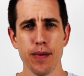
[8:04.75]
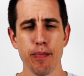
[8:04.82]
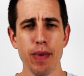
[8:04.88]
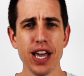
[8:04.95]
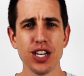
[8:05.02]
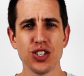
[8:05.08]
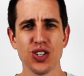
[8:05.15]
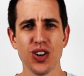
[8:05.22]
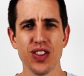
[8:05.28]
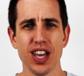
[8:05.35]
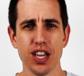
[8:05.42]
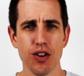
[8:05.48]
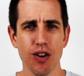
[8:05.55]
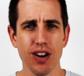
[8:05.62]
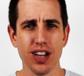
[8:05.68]
Make sure
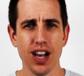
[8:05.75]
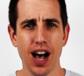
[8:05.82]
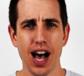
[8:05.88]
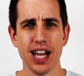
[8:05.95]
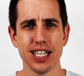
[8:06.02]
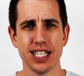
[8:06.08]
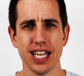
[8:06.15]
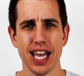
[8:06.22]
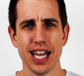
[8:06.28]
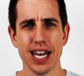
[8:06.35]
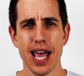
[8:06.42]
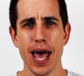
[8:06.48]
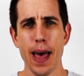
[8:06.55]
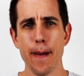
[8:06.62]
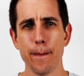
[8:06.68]
that your
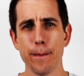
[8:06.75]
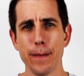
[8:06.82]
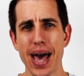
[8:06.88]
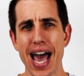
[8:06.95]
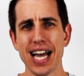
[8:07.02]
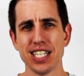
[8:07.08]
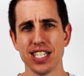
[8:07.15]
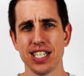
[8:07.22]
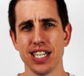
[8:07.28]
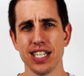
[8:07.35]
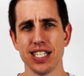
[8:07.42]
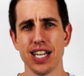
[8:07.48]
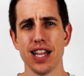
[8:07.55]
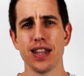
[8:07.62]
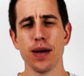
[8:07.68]
content
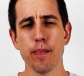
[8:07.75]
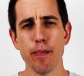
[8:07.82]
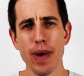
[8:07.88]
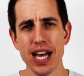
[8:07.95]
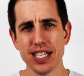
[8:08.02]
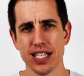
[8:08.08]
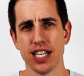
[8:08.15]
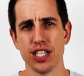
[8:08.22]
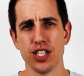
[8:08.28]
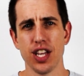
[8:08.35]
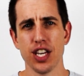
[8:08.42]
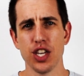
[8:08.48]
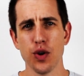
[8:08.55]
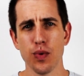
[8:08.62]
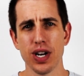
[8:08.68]
matches the message
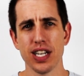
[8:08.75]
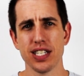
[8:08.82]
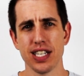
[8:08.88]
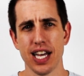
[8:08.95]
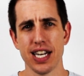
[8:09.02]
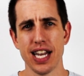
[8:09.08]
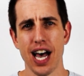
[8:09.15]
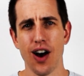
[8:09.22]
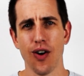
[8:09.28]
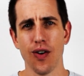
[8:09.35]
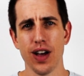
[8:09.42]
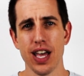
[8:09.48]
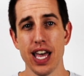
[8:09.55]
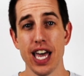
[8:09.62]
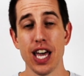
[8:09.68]
that you want to send
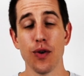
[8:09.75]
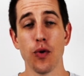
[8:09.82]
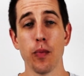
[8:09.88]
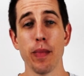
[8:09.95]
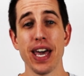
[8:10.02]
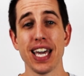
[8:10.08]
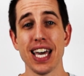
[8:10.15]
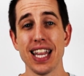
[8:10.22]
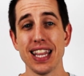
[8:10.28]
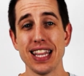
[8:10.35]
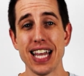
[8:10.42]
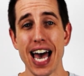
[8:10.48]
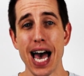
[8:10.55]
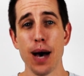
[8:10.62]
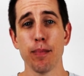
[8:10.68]
out. It will make it
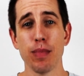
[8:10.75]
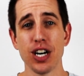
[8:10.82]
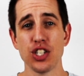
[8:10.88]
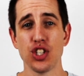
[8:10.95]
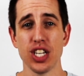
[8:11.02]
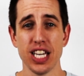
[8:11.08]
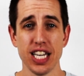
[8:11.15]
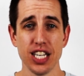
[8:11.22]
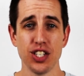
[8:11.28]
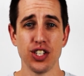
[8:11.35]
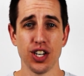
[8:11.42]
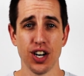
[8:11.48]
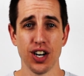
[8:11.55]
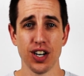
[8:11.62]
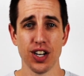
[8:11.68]
that much
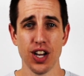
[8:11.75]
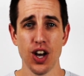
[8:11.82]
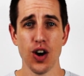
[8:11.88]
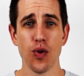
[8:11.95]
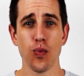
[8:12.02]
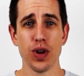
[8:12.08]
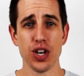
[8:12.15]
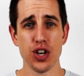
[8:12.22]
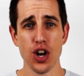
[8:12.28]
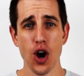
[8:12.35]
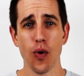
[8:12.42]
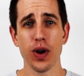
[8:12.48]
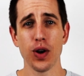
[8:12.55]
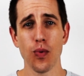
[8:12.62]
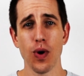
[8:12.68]
easier when
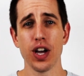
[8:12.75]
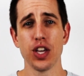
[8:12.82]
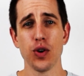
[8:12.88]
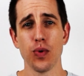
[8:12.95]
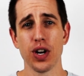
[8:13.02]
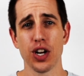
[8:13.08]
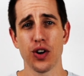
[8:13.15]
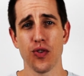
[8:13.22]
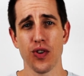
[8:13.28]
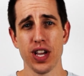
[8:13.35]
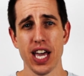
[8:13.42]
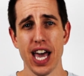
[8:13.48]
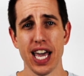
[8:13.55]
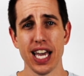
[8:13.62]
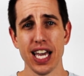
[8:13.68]
knowing what you want to
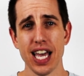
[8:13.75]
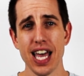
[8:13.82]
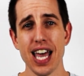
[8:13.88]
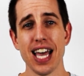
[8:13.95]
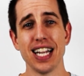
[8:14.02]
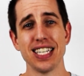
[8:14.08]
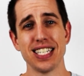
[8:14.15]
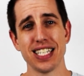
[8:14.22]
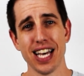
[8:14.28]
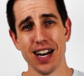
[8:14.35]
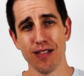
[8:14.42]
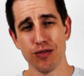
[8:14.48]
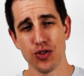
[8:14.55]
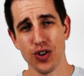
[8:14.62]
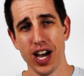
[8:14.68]
create instead
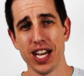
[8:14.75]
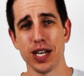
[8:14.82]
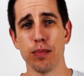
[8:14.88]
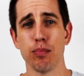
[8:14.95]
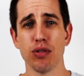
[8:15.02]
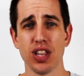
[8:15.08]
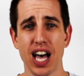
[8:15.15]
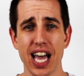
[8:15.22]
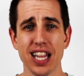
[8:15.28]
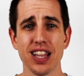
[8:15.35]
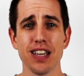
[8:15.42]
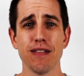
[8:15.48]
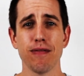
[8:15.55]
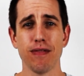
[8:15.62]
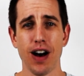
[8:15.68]
of trying to
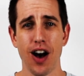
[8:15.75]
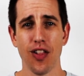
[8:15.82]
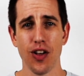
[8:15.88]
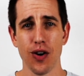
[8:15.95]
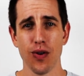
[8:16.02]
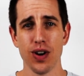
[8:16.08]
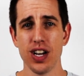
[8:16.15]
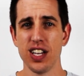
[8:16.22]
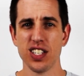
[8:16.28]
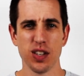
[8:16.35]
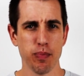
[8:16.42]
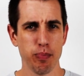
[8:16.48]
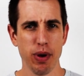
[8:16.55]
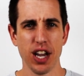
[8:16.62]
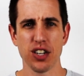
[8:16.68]
blindly follow
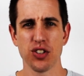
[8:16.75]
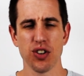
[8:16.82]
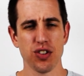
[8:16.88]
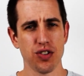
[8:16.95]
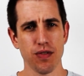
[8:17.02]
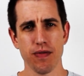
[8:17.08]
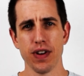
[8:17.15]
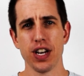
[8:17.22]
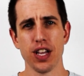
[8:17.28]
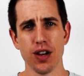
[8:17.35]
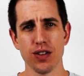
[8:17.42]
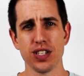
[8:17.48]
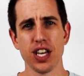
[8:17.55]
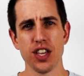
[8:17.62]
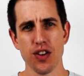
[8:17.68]
some pictures or
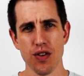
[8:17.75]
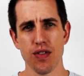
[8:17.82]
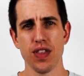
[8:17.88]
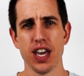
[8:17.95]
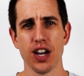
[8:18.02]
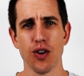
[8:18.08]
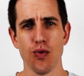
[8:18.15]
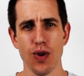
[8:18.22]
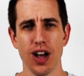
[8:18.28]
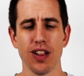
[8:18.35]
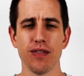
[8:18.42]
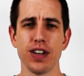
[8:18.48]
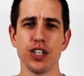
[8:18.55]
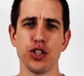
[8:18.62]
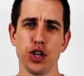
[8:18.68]
videos that you think are
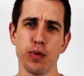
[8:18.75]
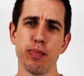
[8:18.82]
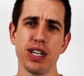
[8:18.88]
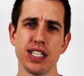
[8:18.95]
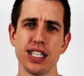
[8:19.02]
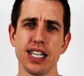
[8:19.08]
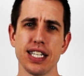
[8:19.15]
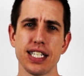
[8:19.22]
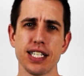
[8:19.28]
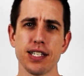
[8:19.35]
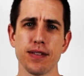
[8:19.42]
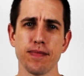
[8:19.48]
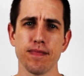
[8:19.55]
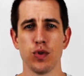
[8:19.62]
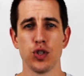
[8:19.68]
relevant to your
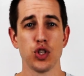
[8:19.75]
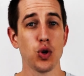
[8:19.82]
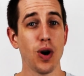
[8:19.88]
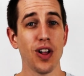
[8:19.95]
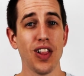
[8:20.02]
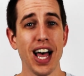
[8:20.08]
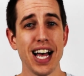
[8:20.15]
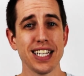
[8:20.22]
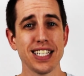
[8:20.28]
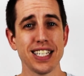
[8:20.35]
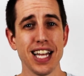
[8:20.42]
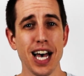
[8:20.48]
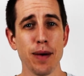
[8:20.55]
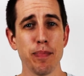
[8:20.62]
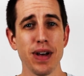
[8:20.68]
business. So our last
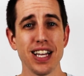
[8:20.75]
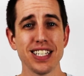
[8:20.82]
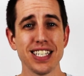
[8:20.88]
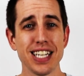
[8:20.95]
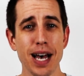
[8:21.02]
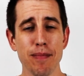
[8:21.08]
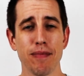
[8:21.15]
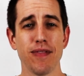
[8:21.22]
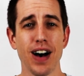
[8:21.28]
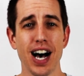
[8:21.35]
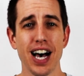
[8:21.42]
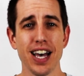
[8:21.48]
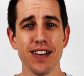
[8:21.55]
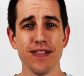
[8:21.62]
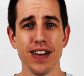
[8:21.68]
step, step
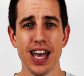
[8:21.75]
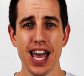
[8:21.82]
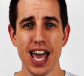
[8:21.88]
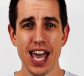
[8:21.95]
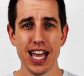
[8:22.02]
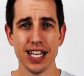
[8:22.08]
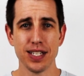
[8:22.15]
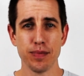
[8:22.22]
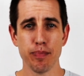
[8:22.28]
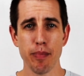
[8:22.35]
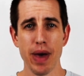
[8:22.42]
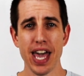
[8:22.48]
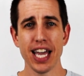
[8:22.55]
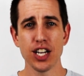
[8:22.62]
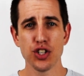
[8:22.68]
five, is
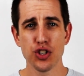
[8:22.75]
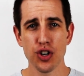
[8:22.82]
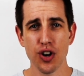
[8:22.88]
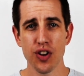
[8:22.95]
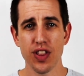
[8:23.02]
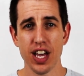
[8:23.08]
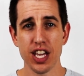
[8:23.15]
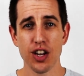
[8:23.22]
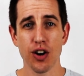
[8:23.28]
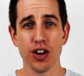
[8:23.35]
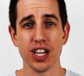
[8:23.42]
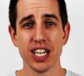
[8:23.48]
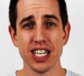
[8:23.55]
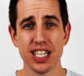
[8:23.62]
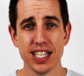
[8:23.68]
make sure that you're
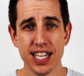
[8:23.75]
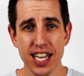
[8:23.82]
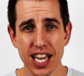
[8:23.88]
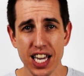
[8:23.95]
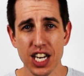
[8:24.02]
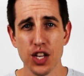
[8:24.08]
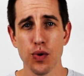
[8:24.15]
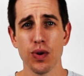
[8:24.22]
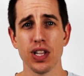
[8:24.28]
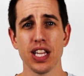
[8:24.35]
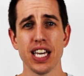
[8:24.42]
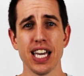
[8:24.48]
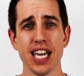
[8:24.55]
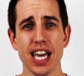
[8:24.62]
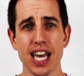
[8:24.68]

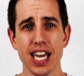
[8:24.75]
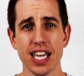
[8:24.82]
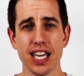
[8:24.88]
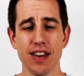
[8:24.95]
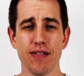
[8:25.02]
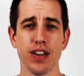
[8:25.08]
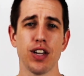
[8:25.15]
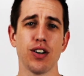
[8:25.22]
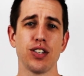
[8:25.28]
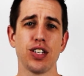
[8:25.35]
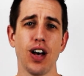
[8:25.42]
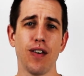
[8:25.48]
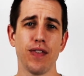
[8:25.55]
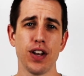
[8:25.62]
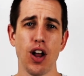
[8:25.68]
continually giving
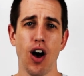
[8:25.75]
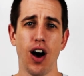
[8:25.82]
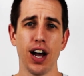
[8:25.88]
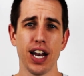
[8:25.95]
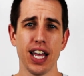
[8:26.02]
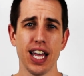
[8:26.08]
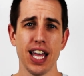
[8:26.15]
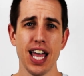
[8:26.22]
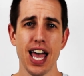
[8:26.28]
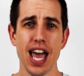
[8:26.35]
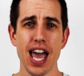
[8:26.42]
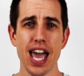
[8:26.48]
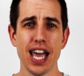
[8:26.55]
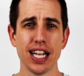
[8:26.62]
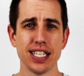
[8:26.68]
yourself an audit
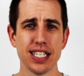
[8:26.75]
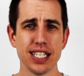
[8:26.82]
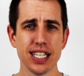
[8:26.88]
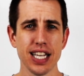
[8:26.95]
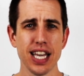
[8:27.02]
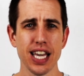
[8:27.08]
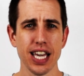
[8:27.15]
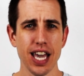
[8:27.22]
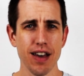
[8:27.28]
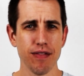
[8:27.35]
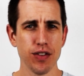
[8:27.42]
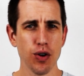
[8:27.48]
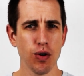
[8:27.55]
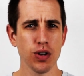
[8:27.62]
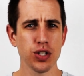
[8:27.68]
and seeing
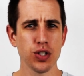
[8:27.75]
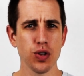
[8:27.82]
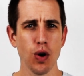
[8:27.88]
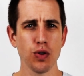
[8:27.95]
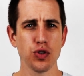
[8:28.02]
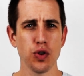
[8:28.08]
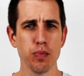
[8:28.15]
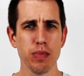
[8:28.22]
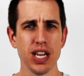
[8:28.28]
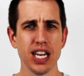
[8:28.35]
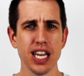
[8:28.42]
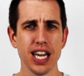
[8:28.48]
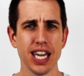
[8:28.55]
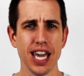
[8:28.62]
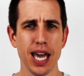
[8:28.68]
if your social
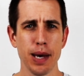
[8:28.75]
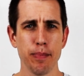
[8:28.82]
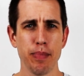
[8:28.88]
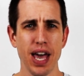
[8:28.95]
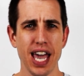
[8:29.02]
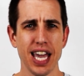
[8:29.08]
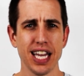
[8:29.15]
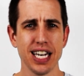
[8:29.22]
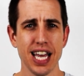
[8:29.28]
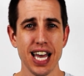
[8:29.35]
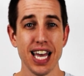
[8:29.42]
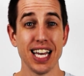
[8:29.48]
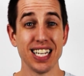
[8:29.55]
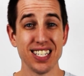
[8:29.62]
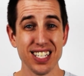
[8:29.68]
media campaign
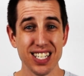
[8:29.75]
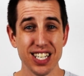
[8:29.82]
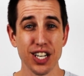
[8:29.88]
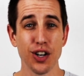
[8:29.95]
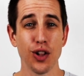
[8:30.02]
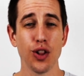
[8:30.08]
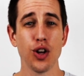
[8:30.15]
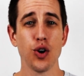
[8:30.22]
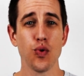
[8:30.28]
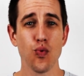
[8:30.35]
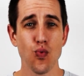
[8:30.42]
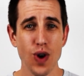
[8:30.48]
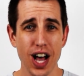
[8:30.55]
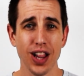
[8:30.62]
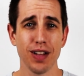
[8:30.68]
is still
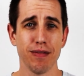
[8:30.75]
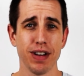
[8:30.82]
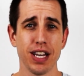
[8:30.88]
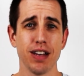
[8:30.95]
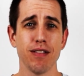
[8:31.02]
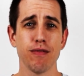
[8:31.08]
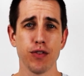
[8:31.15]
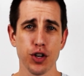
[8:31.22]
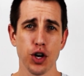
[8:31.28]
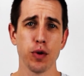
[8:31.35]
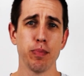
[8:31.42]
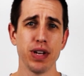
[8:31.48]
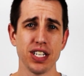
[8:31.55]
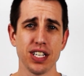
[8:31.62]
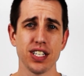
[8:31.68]
relevant for
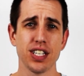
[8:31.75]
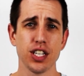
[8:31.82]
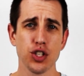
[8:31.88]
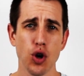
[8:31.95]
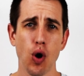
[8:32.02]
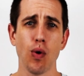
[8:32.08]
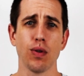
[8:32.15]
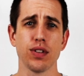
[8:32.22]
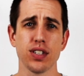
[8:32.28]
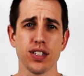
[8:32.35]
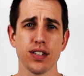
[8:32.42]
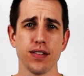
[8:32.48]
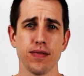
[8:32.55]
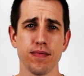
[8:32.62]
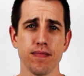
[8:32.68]
your business's
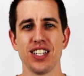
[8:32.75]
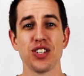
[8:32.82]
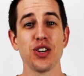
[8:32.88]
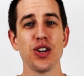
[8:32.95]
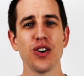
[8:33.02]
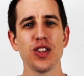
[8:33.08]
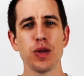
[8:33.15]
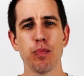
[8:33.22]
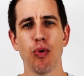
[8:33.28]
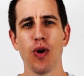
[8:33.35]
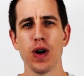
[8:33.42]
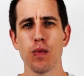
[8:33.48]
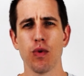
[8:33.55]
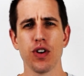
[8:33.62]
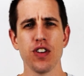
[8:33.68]
goals. So you're at the
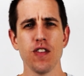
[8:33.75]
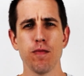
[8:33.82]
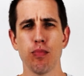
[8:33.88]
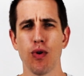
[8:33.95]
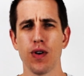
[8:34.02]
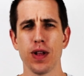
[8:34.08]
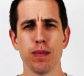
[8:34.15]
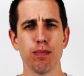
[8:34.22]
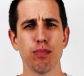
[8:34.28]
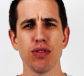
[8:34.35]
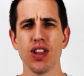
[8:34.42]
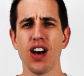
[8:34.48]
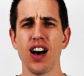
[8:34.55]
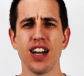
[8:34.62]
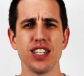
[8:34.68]
point where you've poured in
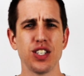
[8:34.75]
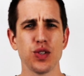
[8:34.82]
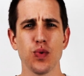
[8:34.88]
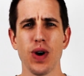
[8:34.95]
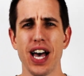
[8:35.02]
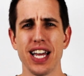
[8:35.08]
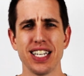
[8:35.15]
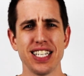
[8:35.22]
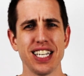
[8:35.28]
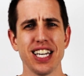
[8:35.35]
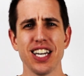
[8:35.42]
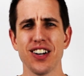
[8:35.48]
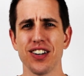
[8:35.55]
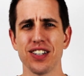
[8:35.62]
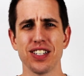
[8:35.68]
blood, sweat,
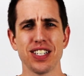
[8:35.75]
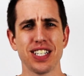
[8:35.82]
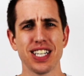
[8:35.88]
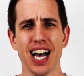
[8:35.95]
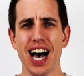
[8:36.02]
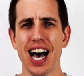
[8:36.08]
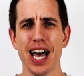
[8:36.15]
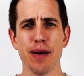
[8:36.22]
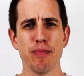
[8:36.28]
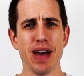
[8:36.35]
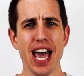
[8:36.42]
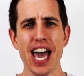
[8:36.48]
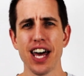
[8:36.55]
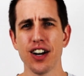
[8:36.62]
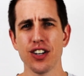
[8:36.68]
tears,
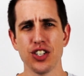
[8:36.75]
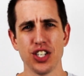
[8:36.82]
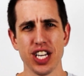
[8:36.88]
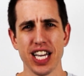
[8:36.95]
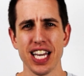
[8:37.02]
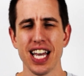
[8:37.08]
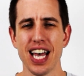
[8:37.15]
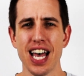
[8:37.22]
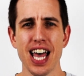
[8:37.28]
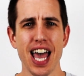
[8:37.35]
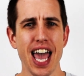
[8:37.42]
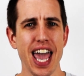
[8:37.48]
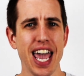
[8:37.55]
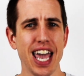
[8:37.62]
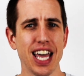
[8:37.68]
time, energy,
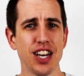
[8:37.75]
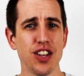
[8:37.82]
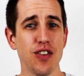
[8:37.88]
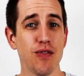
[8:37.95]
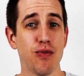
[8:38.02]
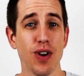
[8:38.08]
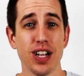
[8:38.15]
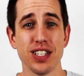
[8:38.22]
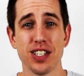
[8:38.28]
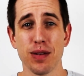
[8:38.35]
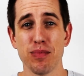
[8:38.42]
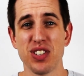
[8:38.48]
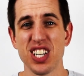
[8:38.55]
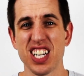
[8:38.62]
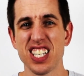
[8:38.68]
and you've run
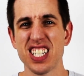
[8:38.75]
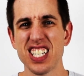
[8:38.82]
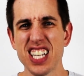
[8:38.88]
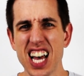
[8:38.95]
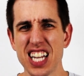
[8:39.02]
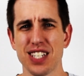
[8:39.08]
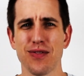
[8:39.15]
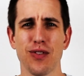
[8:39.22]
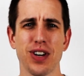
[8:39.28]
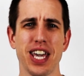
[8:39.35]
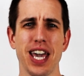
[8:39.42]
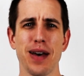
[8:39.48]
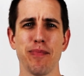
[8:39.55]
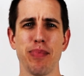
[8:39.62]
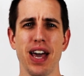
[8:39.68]
some successful
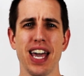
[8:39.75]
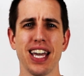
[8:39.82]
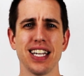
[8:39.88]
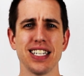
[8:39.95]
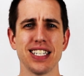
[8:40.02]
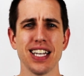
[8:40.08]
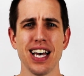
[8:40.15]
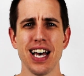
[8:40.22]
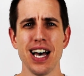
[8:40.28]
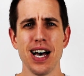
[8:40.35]
campaigns.